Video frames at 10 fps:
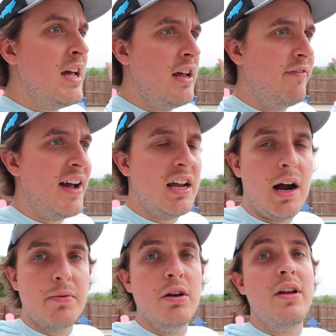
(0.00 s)
And if I get
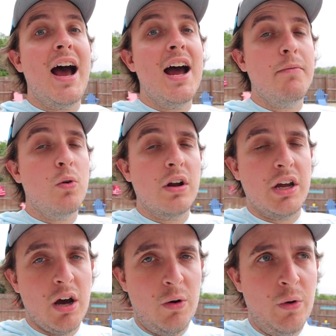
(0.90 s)
opportunity, I am gonna
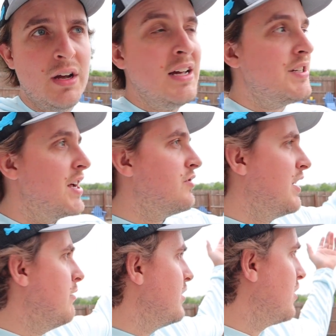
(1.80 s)
go. It's actually
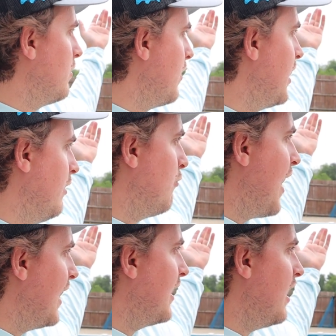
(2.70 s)
getting ready to start raining
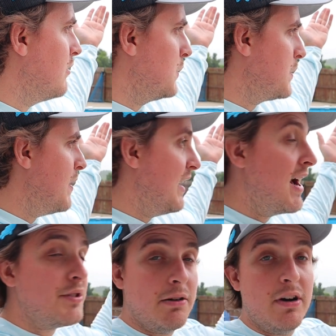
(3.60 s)
right now as we speak.
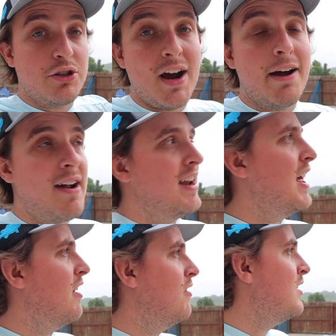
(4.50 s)
I was getting ready to try it right
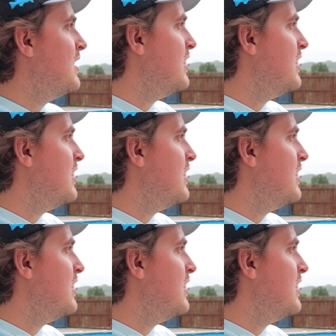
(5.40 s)
now